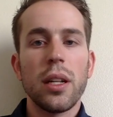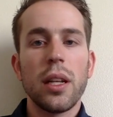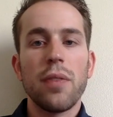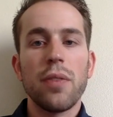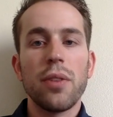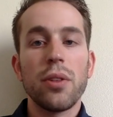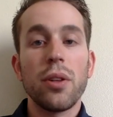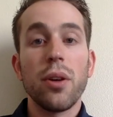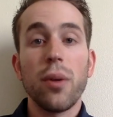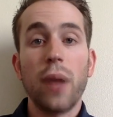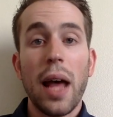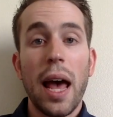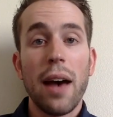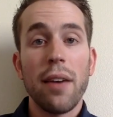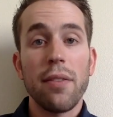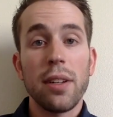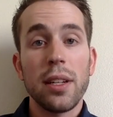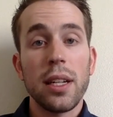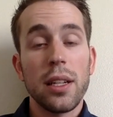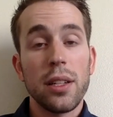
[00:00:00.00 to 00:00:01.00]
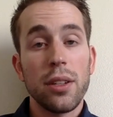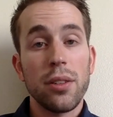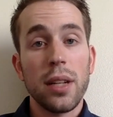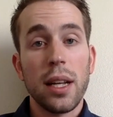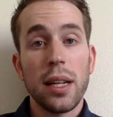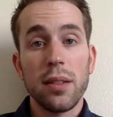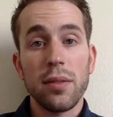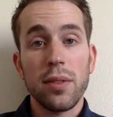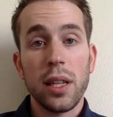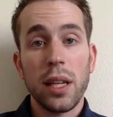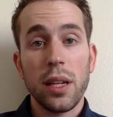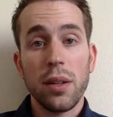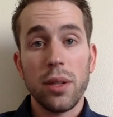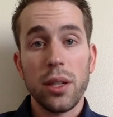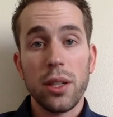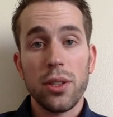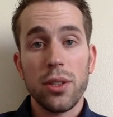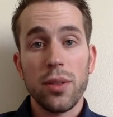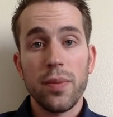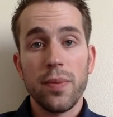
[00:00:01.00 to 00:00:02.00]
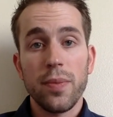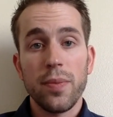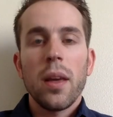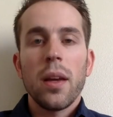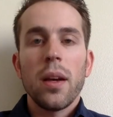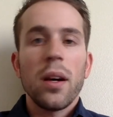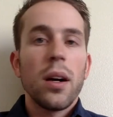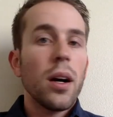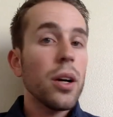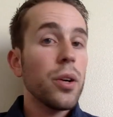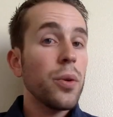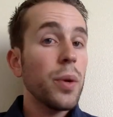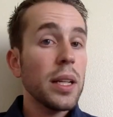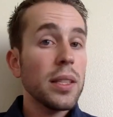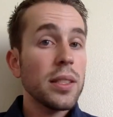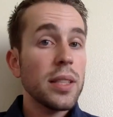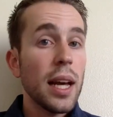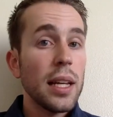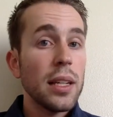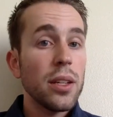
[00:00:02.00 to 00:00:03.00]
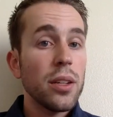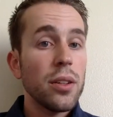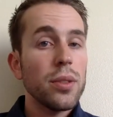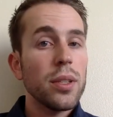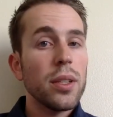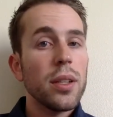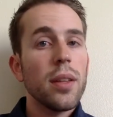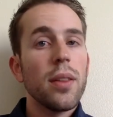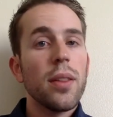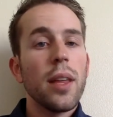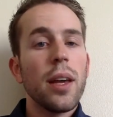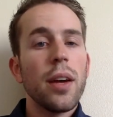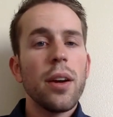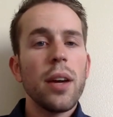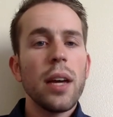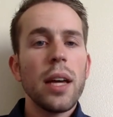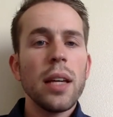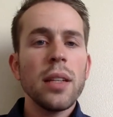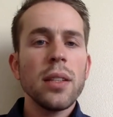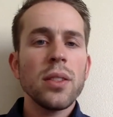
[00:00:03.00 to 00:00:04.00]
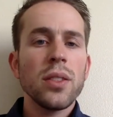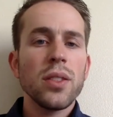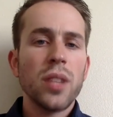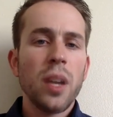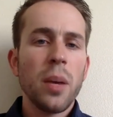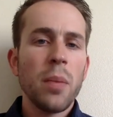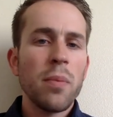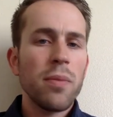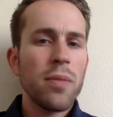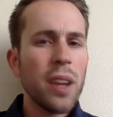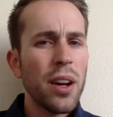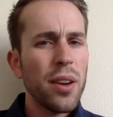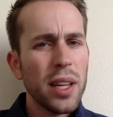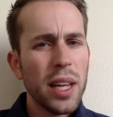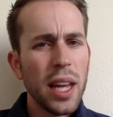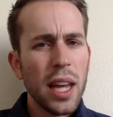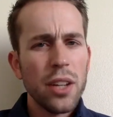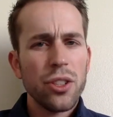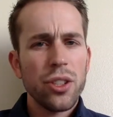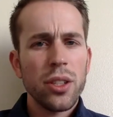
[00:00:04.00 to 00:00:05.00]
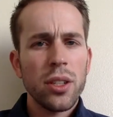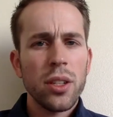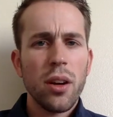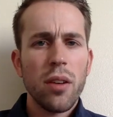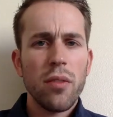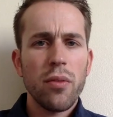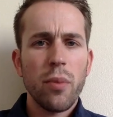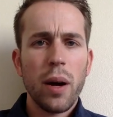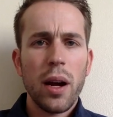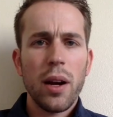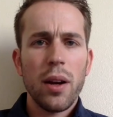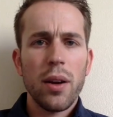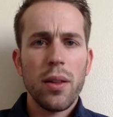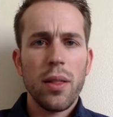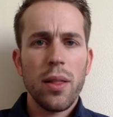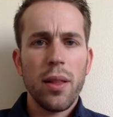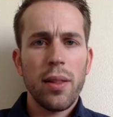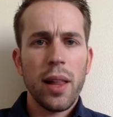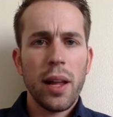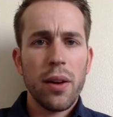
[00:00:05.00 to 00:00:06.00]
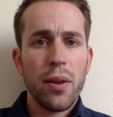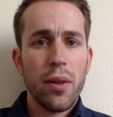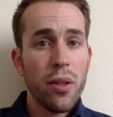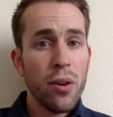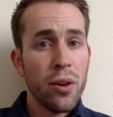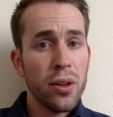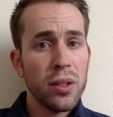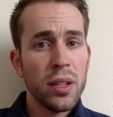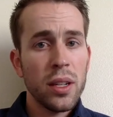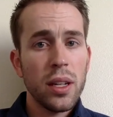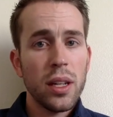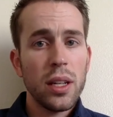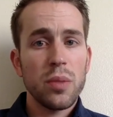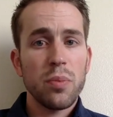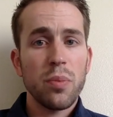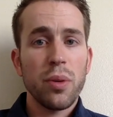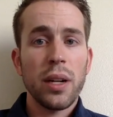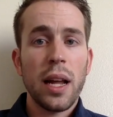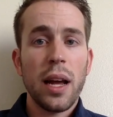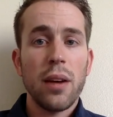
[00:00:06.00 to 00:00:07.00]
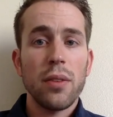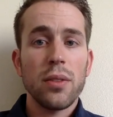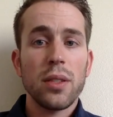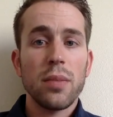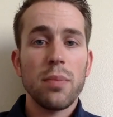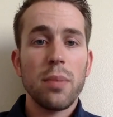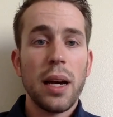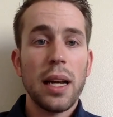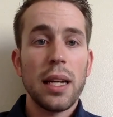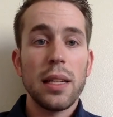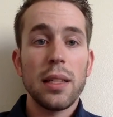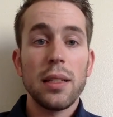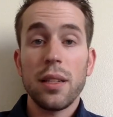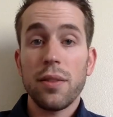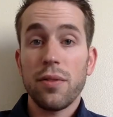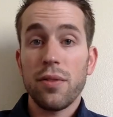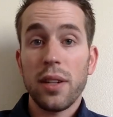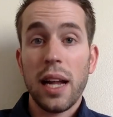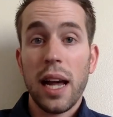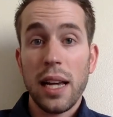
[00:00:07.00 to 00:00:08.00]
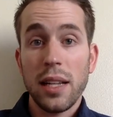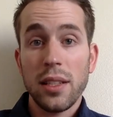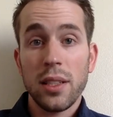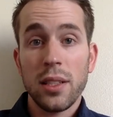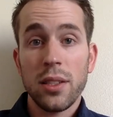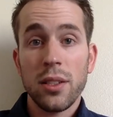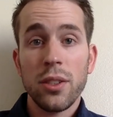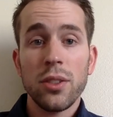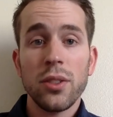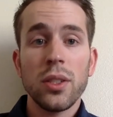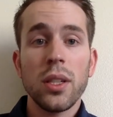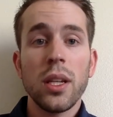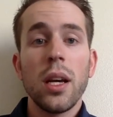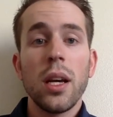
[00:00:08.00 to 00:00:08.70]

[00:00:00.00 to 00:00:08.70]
if you don't have it in your native language. A quick side note, there is some variation of where the letter thorn is pronounced by different Icelanders,